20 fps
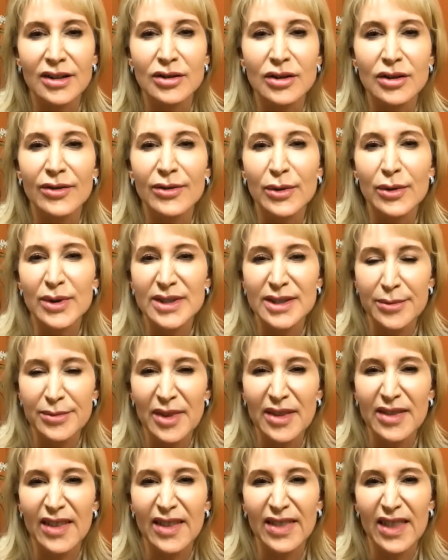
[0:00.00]
or if it was
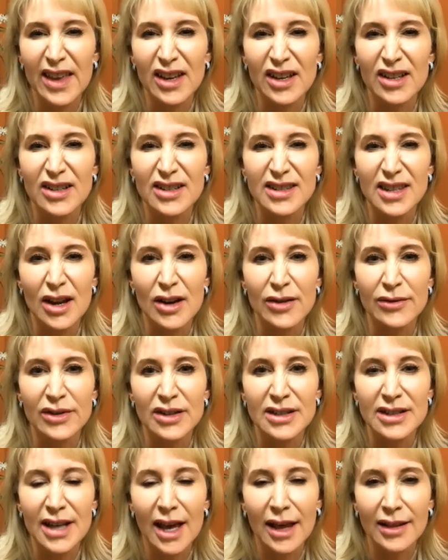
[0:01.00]
something that they could see over
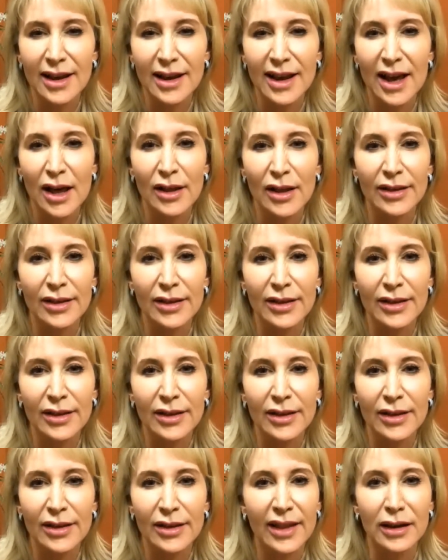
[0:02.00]
telehealth,
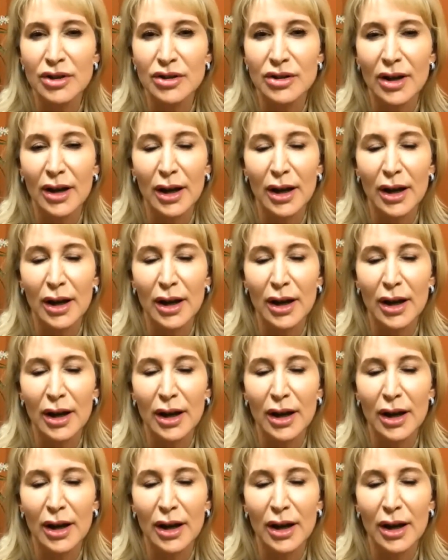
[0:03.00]
like,